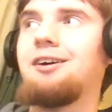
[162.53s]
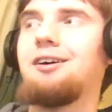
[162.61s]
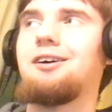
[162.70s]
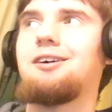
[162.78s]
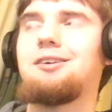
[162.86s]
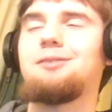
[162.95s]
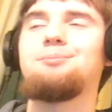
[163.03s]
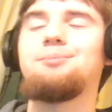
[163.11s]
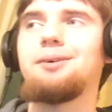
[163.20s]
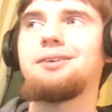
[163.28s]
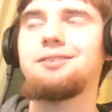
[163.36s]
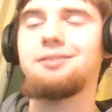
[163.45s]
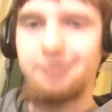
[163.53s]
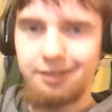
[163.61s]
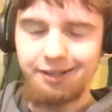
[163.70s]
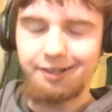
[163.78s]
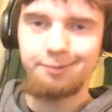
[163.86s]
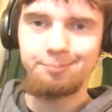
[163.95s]
uh, but
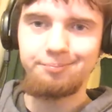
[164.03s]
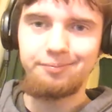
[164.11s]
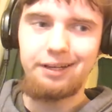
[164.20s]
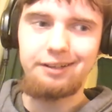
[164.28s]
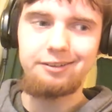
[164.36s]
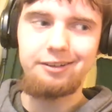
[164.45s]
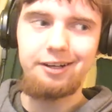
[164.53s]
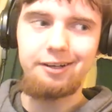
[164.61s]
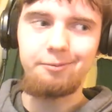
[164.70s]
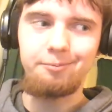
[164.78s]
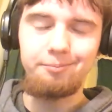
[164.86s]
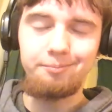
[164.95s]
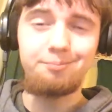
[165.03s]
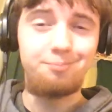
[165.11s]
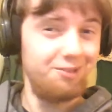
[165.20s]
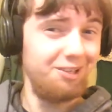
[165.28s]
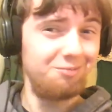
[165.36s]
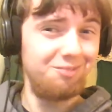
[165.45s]
yeah, I I
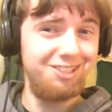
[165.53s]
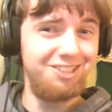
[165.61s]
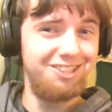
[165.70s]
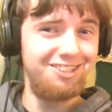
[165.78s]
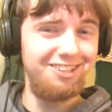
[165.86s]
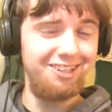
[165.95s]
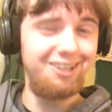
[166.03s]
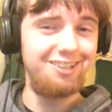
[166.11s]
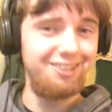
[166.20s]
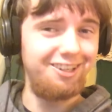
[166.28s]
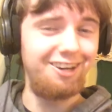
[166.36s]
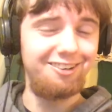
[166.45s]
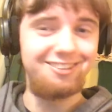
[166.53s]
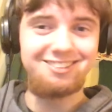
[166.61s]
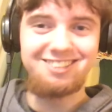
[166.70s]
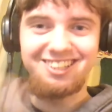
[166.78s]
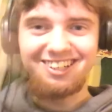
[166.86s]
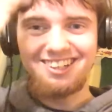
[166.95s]
pretty much
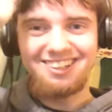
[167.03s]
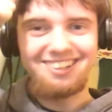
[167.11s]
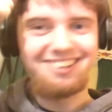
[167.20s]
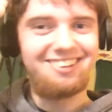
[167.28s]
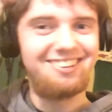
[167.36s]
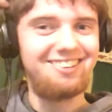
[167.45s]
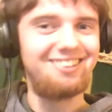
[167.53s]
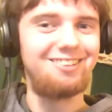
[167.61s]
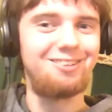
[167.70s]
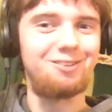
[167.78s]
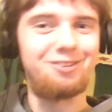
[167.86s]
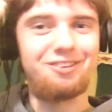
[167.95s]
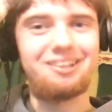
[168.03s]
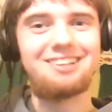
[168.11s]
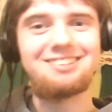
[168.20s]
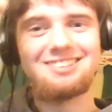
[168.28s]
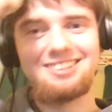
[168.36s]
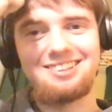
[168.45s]
guarantee you that
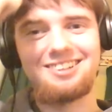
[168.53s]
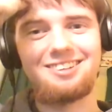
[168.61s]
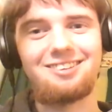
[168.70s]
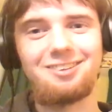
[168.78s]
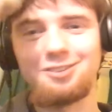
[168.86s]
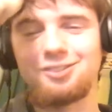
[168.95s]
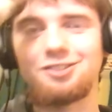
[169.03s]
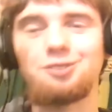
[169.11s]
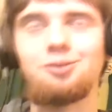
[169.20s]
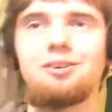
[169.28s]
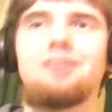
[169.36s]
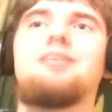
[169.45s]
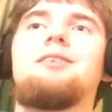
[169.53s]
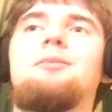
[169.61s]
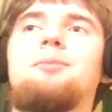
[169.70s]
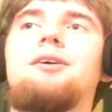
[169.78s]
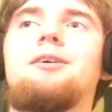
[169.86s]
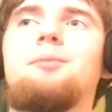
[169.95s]
uh, those two are gonna
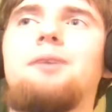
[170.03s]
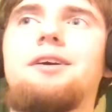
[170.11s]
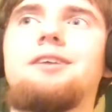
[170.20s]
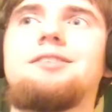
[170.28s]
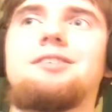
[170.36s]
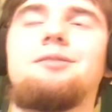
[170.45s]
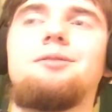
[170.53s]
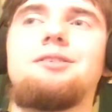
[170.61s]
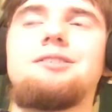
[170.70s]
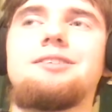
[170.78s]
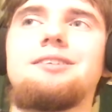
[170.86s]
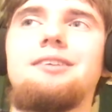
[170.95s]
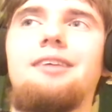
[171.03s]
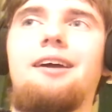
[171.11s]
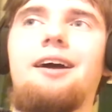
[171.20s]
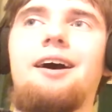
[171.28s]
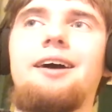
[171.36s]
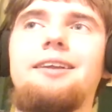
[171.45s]
appear because it was
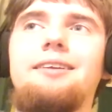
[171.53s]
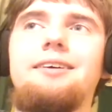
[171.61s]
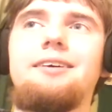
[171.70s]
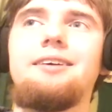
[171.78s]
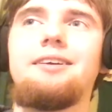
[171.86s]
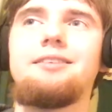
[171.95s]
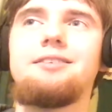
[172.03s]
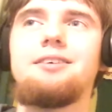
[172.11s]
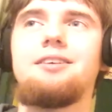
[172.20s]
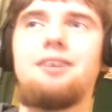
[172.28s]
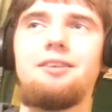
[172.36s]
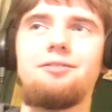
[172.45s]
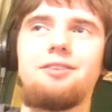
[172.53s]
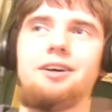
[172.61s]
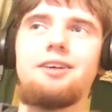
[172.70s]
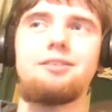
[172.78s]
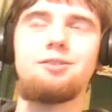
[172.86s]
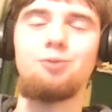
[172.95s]
like highly hinted, if
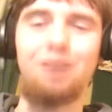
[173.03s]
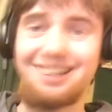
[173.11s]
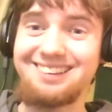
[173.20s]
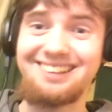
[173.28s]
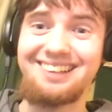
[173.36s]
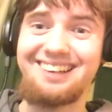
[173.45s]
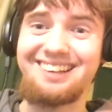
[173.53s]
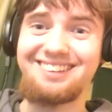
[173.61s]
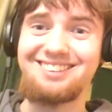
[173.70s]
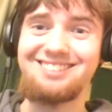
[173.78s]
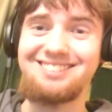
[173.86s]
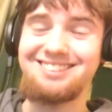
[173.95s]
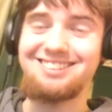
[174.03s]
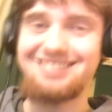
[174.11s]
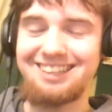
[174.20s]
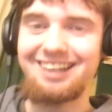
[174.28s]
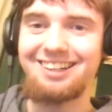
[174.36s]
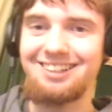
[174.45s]
not directly
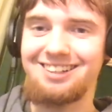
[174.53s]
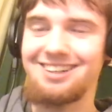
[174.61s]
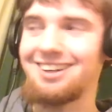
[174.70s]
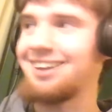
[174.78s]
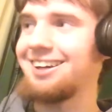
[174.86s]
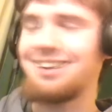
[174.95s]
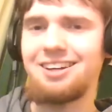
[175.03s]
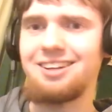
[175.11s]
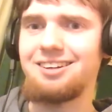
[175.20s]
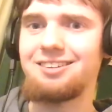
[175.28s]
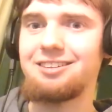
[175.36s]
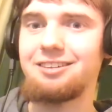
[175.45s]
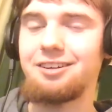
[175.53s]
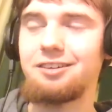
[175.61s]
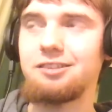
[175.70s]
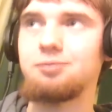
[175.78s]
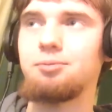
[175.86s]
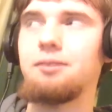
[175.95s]
said, in uh,
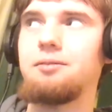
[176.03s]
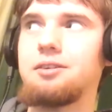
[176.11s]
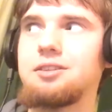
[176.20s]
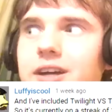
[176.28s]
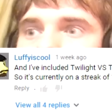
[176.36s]
his previous